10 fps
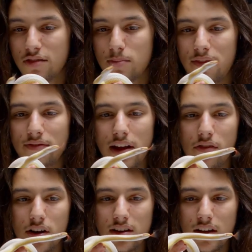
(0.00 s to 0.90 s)
my
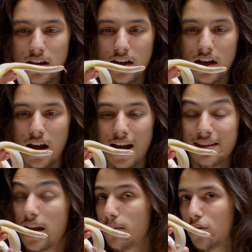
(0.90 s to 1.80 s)
favorite. As
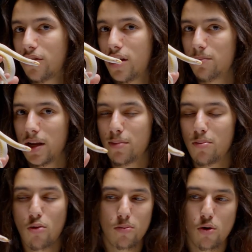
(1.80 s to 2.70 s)
time goes on, I'm becoming
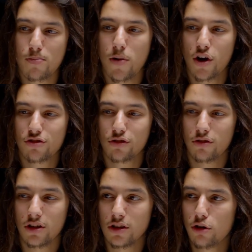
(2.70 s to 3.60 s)
more and more partial
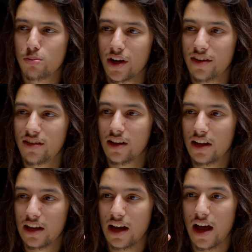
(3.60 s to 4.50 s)
to colubrids,
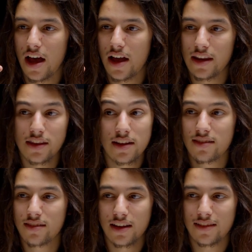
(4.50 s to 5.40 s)
and
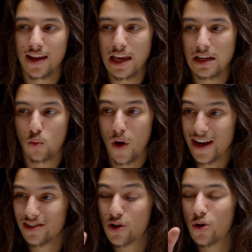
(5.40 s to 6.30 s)
this is a
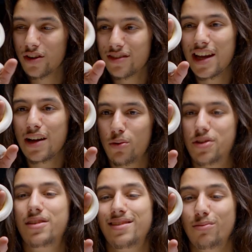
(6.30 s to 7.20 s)
white corn snake,
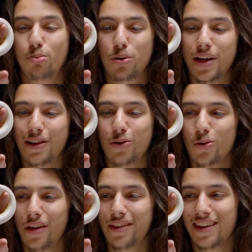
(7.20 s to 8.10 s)
which is pretty
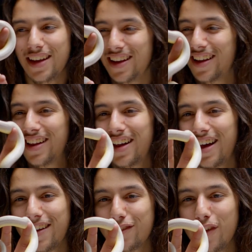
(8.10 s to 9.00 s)
cool to see.
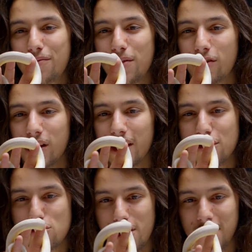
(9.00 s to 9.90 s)
So I've been really
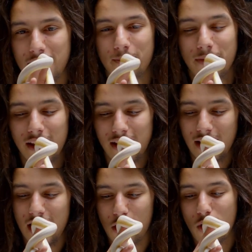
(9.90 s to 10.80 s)
enjoying him
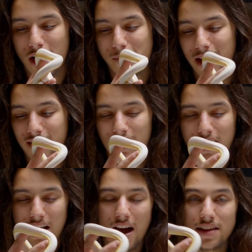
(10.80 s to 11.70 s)
quite a bit.
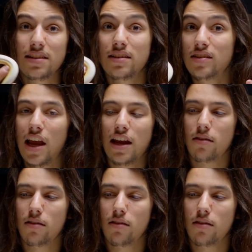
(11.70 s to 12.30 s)
This is a